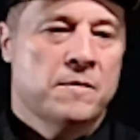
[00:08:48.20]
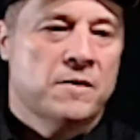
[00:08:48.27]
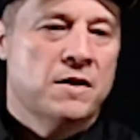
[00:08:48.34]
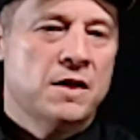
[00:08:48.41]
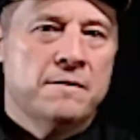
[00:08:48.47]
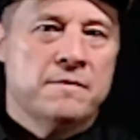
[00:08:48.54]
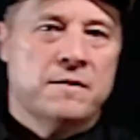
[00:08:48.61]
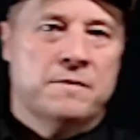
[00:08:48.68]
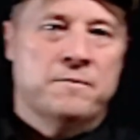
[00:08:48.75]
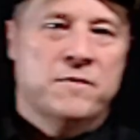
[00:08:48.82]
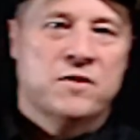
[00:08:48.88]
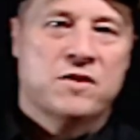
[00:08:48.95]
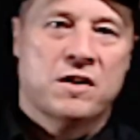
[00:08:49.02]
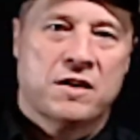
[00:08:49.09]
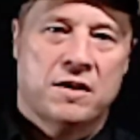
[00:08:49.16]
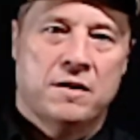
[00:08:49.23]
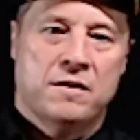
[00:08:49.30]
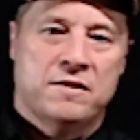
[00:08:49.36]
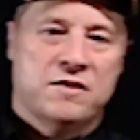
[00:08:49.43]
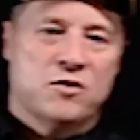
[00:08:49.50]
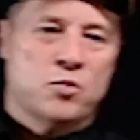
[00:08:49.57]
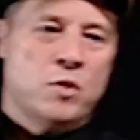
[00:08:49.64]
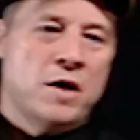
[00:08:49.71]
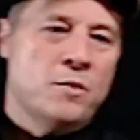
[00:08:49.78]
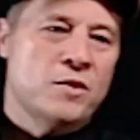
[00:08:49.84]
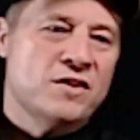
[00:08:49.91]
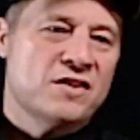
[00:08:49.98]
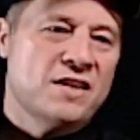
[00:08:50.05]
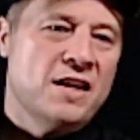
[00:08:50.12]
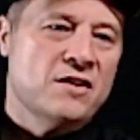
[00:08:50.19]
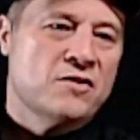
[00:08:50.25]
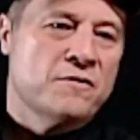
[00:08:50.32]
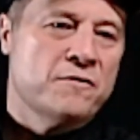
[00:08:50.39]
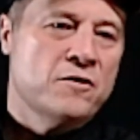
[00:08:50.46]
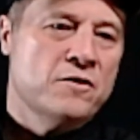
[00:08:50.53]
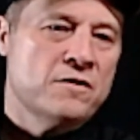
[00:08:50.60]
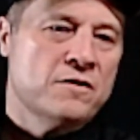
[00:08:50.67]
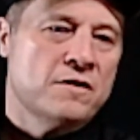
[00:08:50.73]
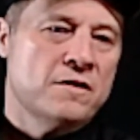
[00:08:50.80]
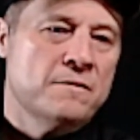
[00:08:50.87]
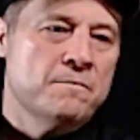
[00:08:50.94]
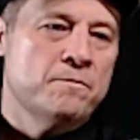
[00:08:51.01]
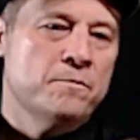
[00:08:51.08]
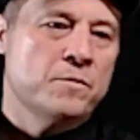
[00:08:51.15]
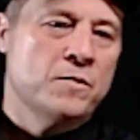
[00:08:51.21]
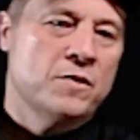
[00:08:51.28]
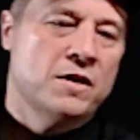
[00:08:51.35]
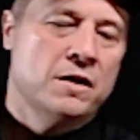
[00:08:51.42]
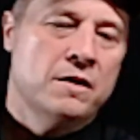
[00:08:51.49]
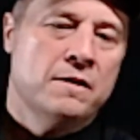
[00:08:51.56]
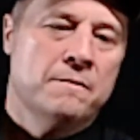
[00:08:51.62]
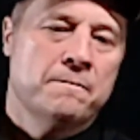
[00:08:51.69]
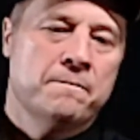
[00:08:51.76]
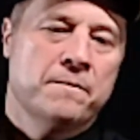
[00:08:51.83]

Okay, it's not gonna, this is why we sketch first. Okay.